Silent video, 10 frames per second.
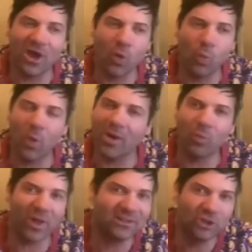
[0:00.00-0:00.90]

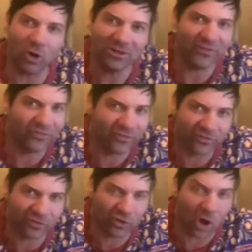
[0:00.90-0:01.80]
where doctors
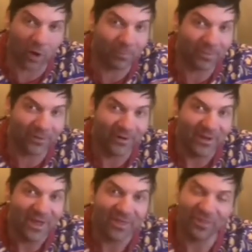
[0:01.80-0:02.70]
stop.